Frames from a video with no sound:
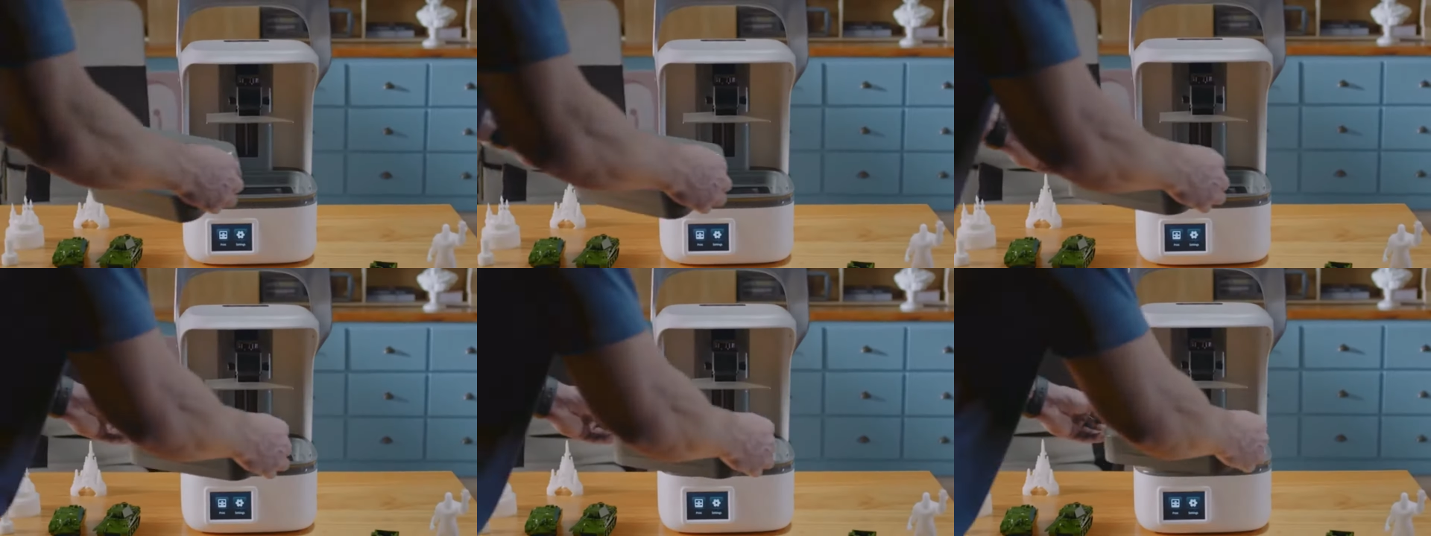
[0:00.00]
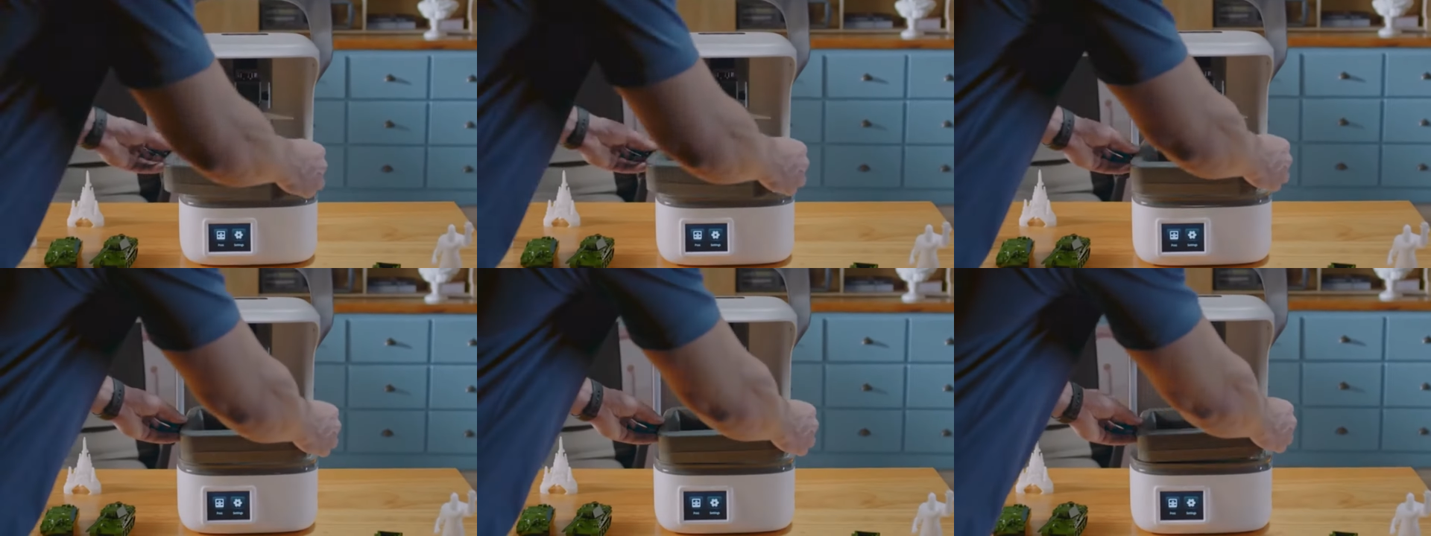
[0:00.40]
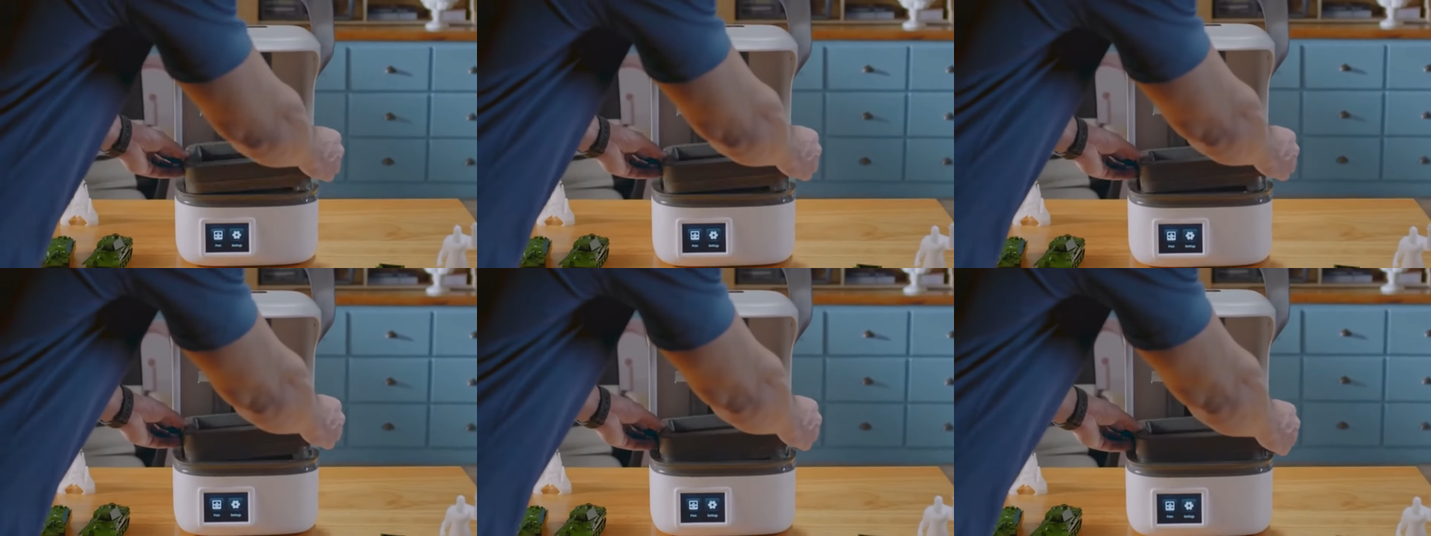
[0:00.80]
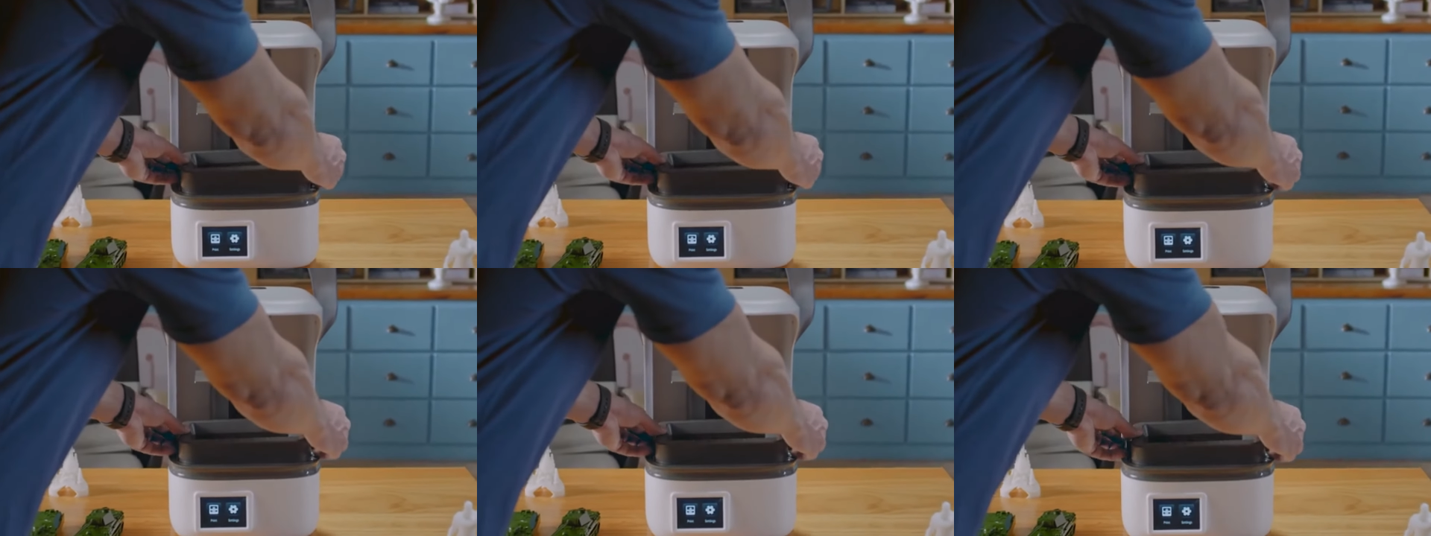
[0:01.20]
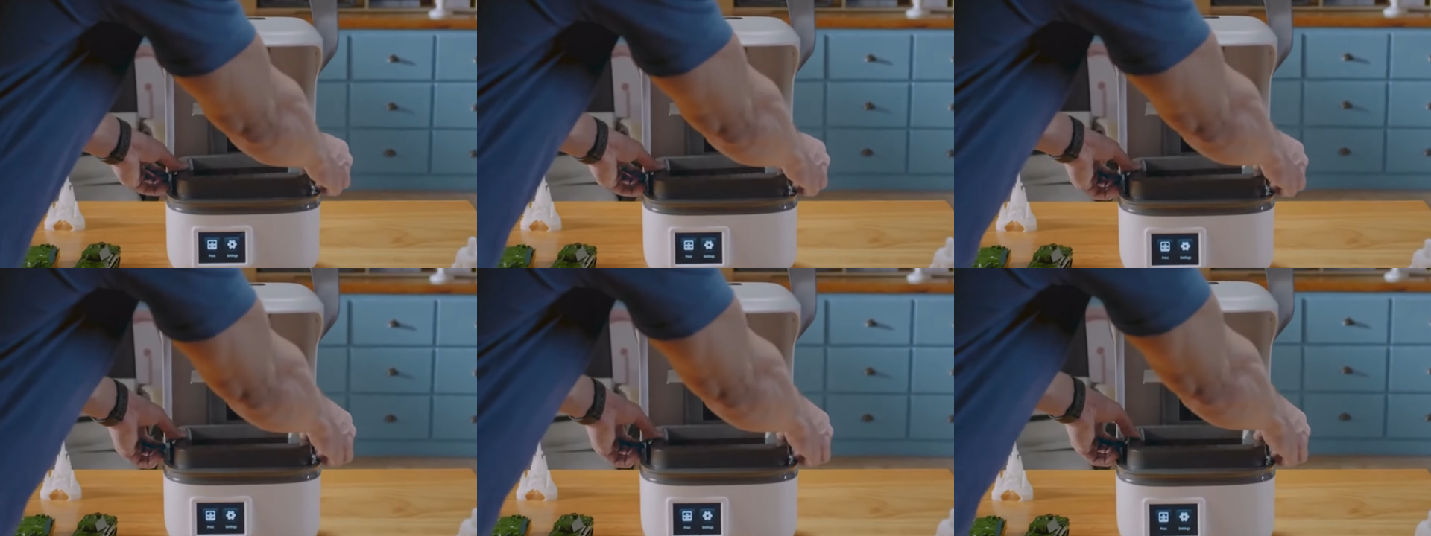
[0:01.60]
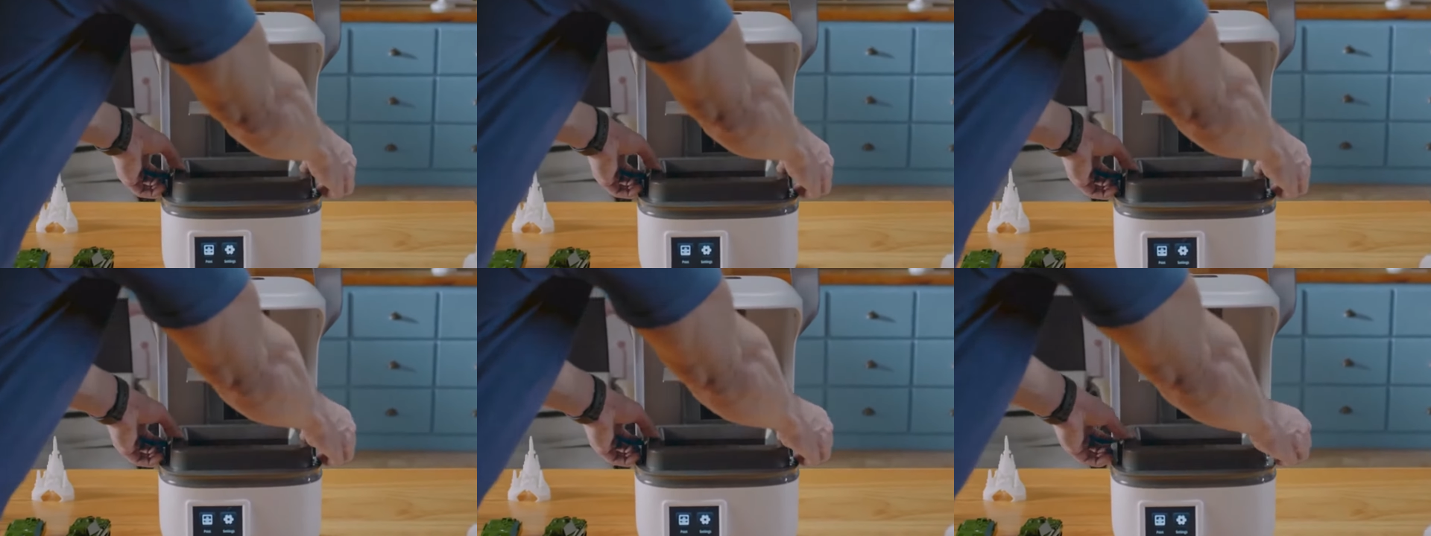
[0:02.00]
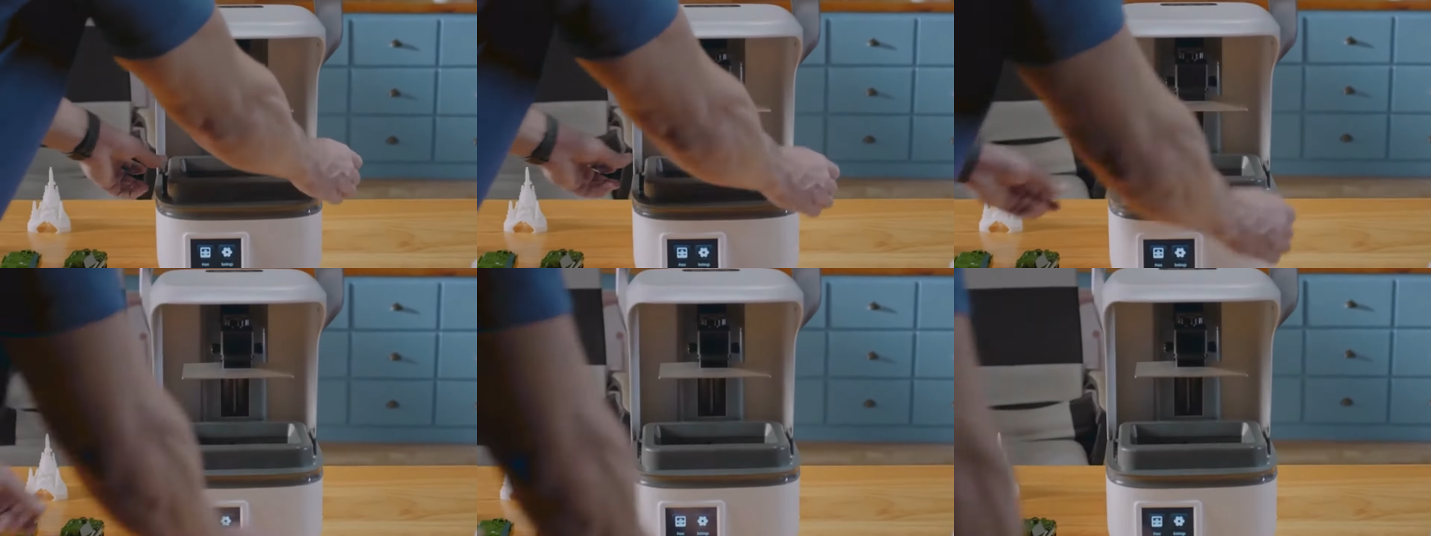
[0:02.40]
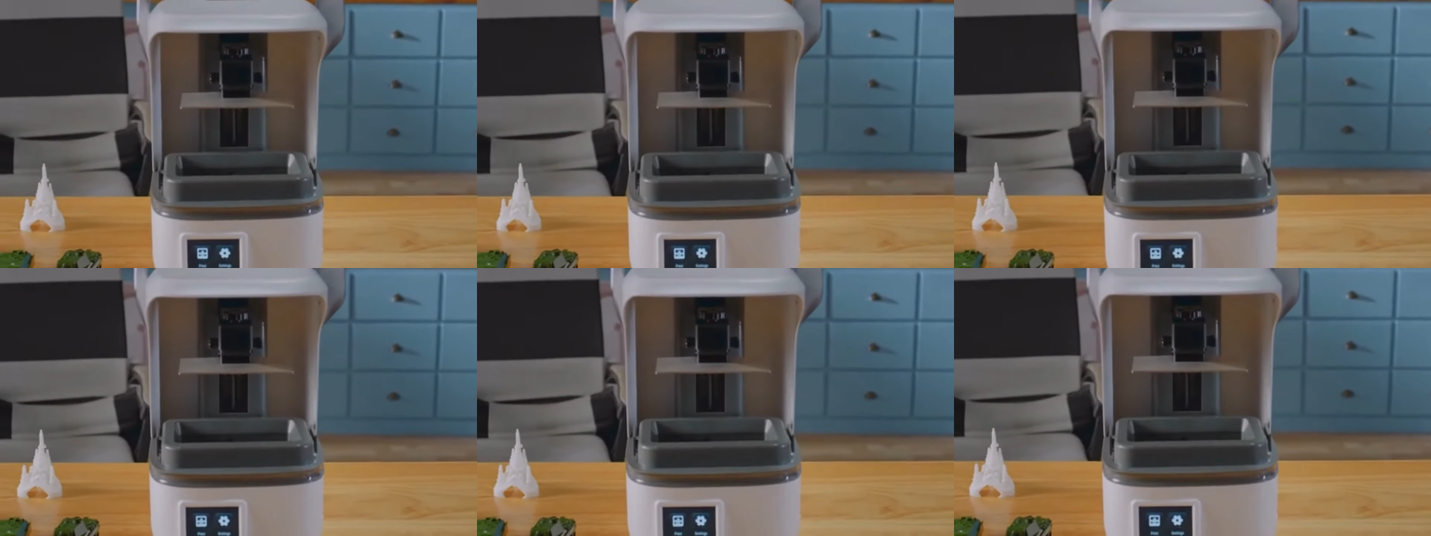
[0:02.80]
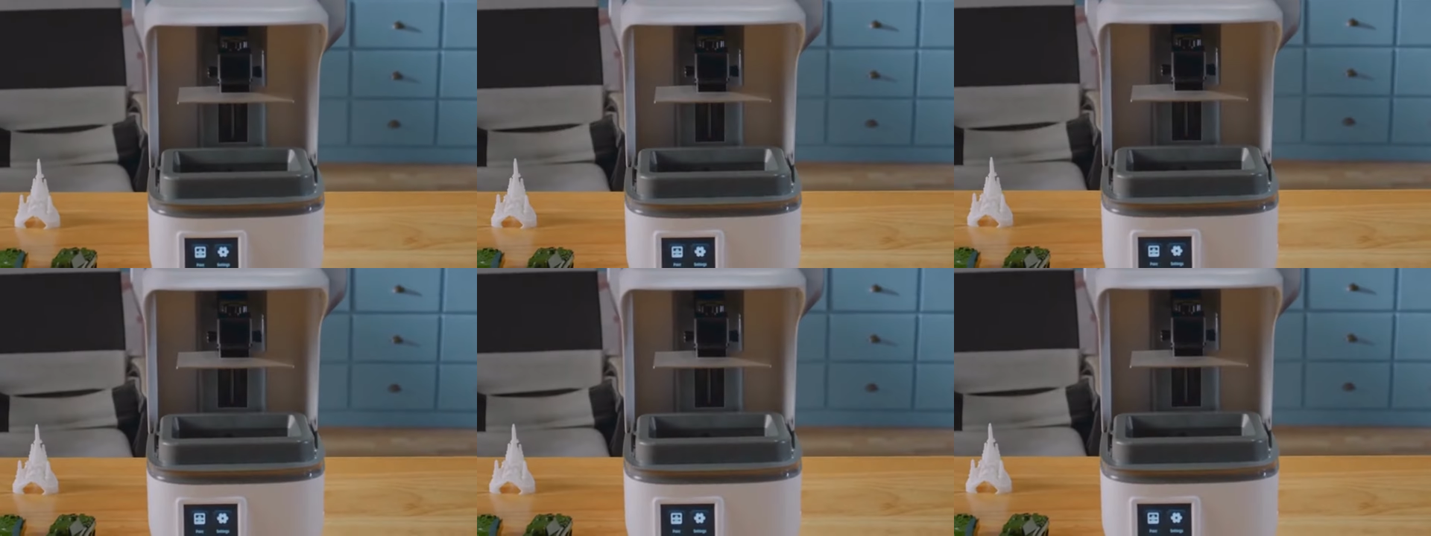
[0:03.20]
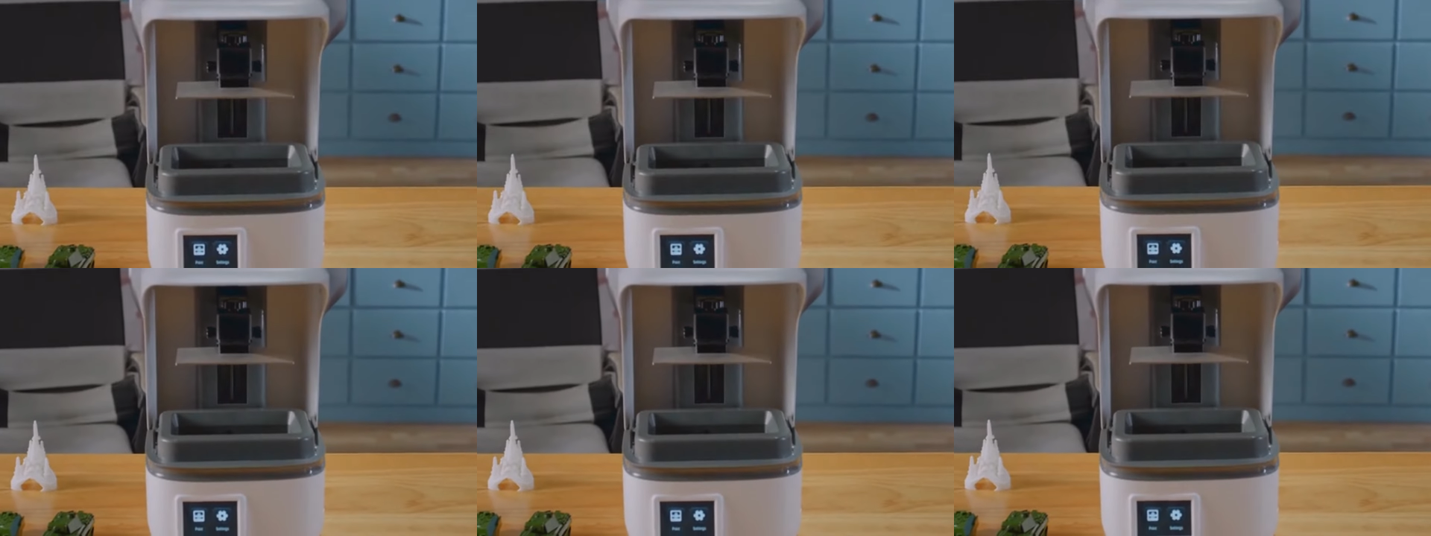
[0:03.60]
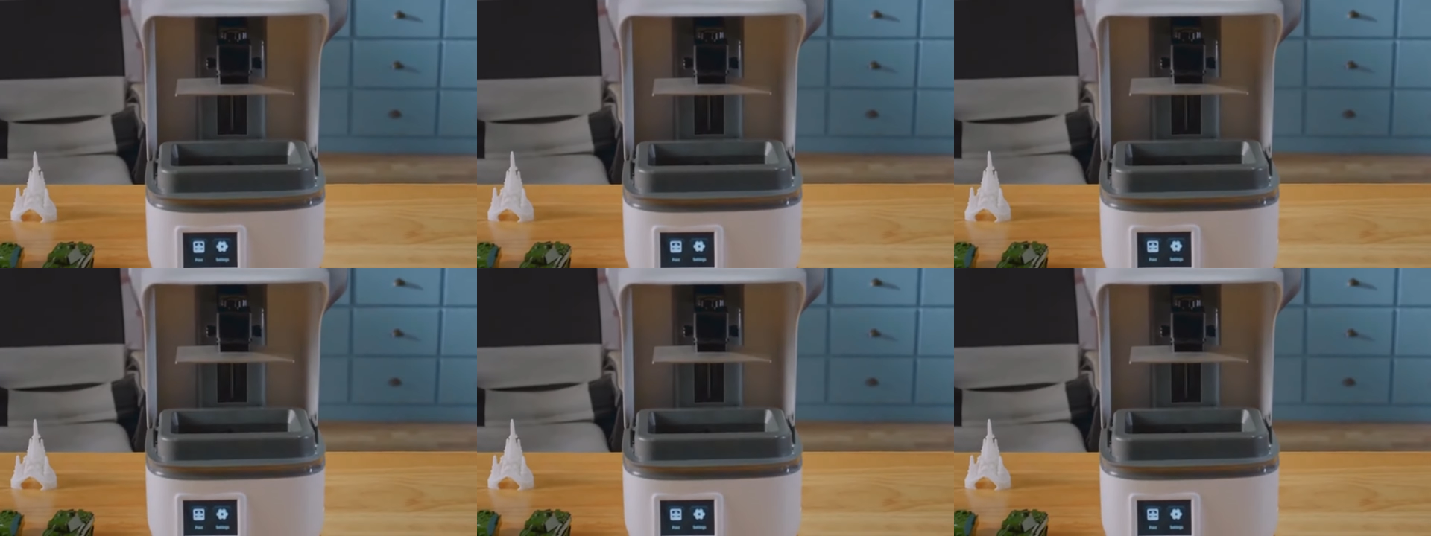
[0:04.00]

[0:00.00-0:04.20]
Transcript: Nobody's mouth can be seen.